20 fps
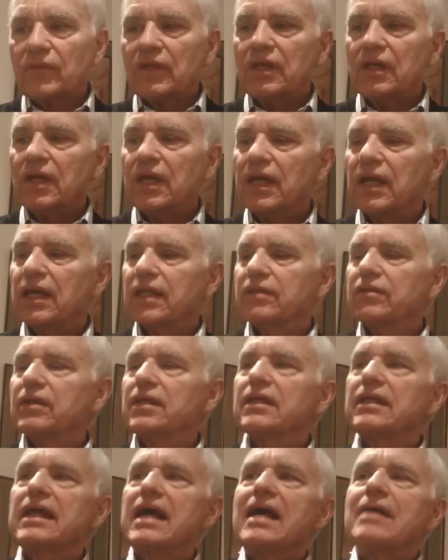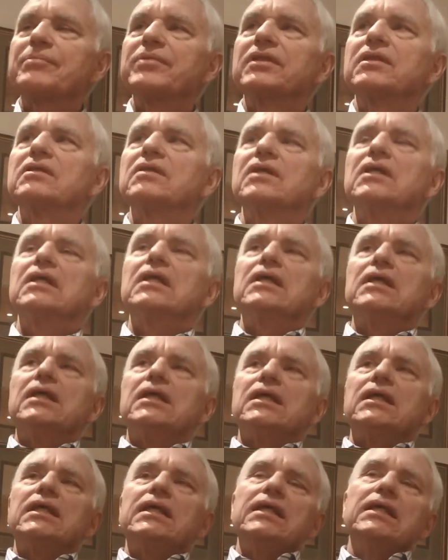And it had happened
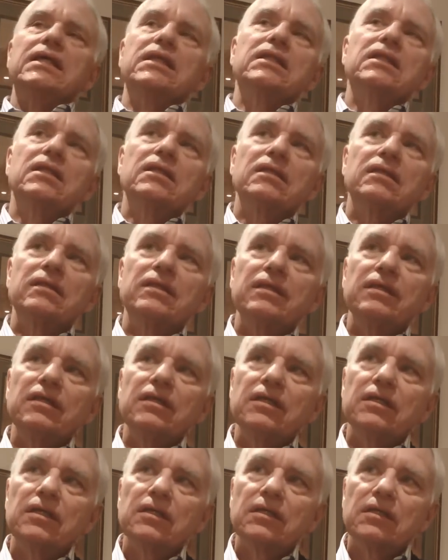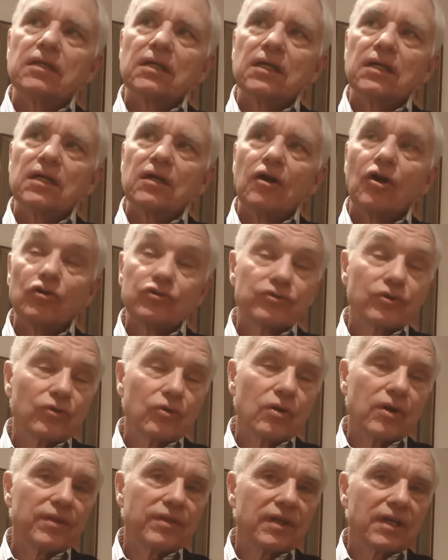in the
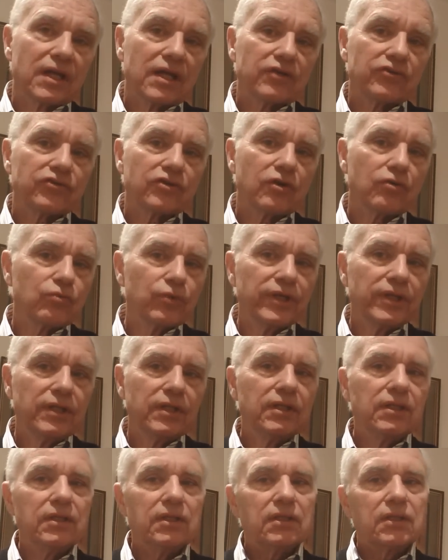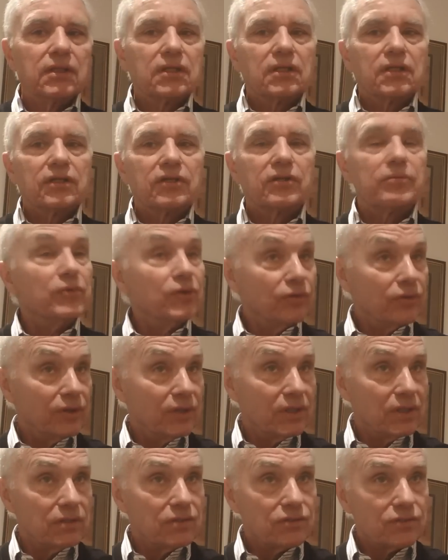ultra-Orthodox Haredi
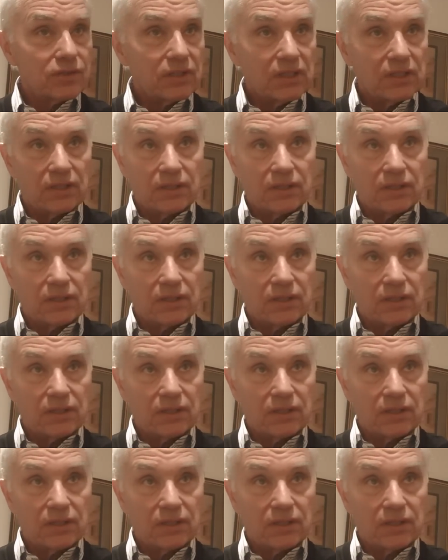communities,